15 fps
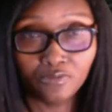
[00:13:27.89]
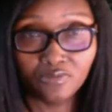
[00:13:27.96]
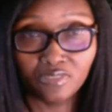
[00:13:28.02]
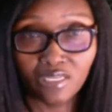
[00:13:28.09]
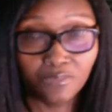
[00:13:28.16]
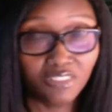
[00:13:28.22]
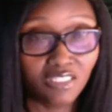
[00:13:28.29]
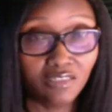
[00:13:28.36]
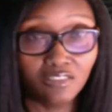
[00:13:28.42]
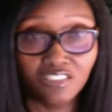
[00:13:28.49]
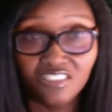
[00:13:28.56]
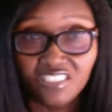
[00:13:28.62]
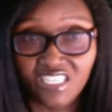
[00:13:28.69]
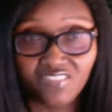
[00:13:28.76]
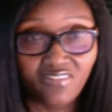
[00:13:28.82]
I'm telling you,
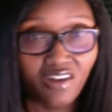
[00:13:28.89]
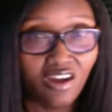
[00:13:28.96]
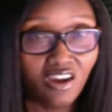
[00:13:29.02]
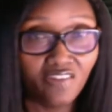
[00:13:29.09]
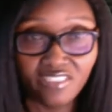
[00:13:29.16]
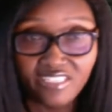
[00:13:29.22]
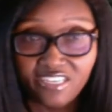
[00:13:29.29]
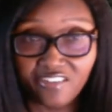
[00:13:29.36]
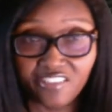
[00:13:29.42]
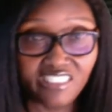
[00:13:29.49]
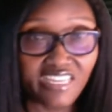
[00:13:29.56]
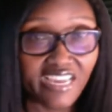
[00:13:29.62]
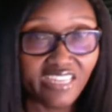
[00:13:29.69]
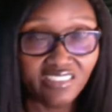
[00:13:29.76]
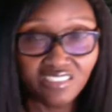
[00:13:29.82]
Steve Harvey, Derek
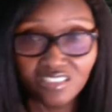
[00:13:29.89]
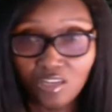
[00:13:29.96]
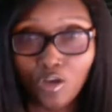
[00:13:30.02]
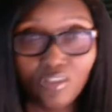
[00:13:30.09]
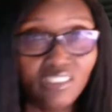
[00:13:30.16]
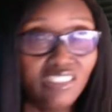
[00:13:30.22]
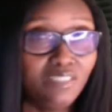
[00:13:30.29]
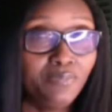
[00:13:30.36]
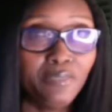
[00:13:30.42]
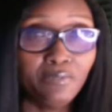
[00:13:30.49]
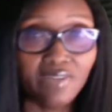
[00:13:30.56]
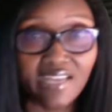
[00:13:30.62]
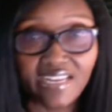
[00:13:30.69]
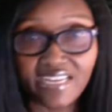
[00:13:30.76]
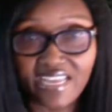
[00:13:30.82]
Jackson, all these people
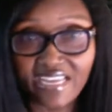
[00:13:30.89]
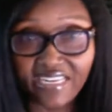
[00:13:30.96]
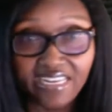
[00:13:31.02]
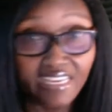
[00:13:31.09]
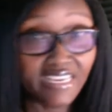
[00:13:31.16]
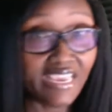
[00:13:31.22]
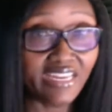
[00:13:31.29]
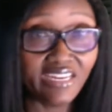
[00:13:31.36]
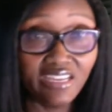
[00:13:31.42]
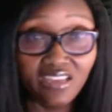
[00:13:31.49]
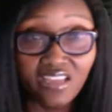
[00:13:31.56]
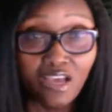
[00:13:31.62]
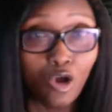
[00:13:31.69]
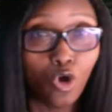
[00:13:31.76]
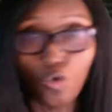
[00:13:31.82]
like that, they can't,
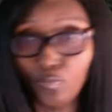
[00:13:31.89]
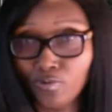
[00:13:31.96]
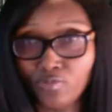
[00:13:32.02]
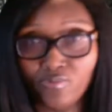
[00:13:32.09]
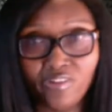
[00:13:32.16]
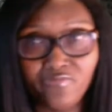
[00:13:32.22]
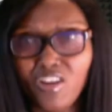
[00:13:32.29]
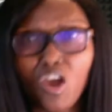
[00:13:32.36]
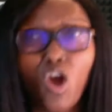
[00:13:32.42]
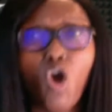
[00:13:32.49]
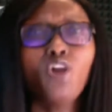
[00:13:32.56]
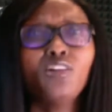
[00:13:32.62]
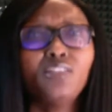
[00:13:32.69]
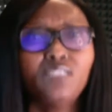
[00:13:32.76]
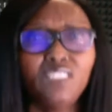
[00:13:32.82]
Oprah Winfrey,
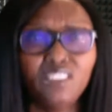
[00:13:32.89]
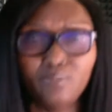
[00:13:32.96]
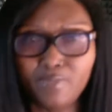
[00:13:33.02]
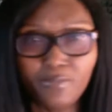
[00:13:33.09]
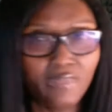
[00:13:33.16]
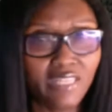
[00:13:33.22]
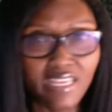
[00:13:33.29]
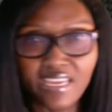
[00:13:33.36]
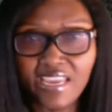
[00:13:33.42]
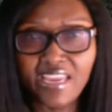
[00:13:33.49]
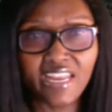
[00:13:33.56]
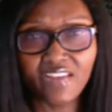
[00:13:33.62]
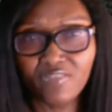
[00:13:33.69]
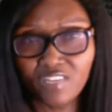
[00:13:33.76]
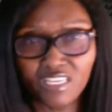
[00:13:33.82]
all of these people, they can
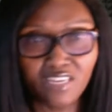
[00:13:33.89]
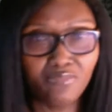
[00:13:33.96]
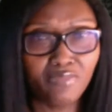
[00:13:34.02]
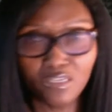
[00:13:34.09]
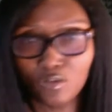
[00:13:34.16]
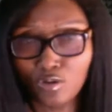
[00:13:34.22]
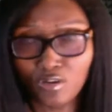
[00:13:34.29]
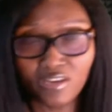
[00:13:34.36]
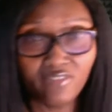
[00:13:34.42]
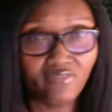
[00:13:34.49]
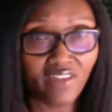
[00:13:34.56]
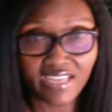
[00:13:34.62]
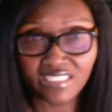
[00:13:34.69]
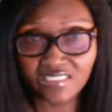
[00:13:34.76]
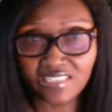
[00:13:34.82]
never give me no
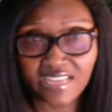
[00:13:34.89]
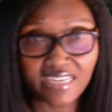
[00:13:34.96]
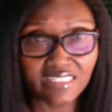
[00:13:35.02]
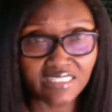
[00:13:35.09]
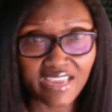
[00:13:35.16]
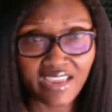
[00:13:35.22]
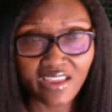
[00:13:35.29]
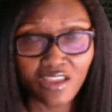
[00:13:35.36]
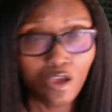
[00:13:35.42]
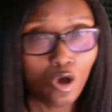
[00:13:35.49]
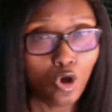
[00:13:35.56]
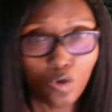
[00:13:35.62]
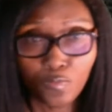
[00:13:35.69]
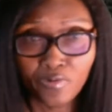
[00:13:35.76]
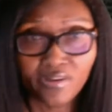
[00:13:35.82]
advice like that.
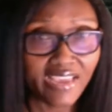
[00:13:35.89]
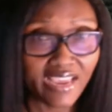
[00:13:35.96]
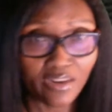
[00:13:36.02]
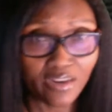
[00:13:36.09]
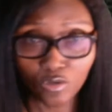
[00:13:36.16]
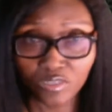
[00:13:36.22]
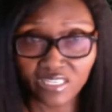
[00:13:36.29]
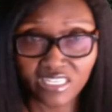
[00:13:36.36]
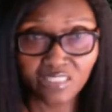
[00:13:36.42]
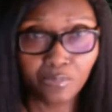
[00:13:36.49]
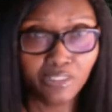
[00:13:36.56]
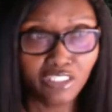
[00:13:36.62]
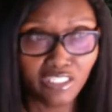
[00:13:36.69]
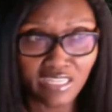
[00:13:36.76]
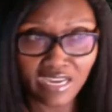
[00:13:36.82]
Oprah ain't got no kids, but
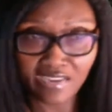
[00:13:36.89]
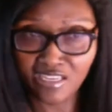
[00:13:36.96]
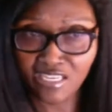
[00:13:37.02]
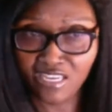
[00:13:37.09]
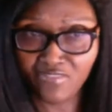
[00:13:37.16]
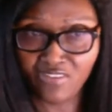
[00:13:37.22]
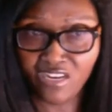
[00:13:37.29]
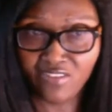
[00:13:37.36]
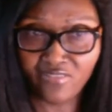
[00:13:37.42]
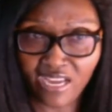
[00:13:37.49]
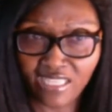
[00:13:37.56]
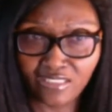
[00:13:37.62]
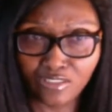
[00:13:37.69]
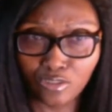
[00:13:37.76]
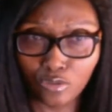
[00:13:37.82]
she out here giving
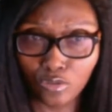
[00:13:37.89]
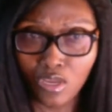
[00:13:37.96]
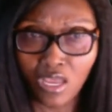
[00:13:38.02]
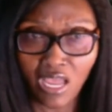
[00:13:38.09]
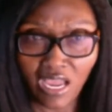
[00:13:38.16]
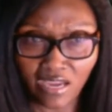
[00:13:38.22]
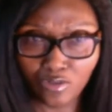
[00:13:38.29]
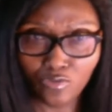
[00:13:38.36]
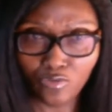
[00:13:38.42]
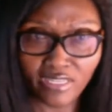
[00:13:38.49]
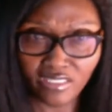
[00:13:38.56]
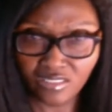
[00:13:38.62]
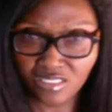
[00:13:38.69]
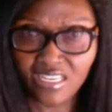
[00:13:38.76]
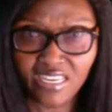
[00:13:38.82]
advice on how to
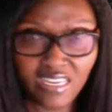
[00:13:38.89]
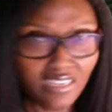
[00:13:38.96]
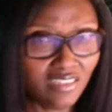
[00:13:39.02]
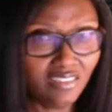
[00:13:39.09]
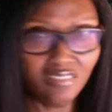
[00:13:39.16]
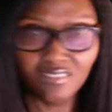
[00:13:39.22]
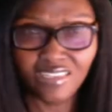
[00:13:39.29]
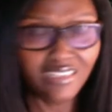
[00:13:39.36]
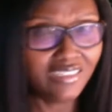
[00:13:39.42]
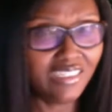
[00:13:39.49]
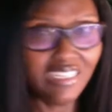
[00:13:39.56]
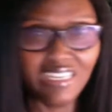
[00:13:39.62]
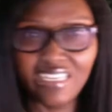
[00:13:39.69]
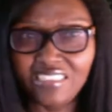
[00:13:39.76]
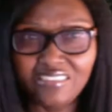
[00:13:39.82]
raise a kid. And
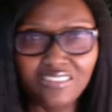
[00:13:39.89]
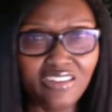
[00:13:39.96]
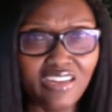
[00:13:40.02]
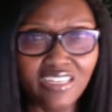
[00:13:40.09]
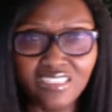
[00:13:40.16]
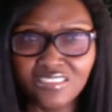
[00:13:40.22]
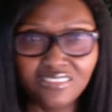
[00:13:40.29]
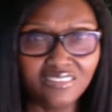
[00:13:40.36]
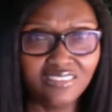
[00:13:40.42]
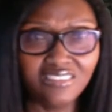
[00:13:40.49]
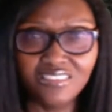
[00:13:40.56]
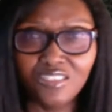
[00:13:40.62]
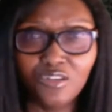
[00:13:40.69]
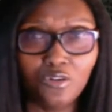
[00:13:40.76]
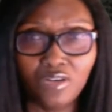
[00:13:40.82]
I ain't trying to,
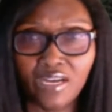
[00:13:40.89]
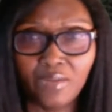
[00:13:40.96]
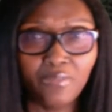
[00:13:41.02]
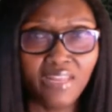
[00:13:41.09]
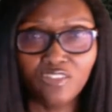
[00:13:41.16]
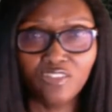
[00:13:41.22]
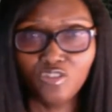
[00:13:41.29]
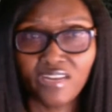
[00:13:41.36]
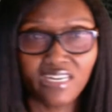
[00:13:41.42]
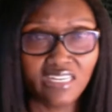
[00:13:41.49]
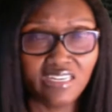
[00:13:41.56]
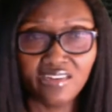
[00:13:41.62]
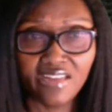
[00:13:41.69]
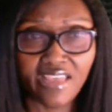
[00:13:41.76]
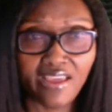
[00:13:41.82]
no, I'm not trying to
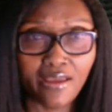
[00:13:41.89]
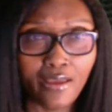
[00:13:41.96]
hear that.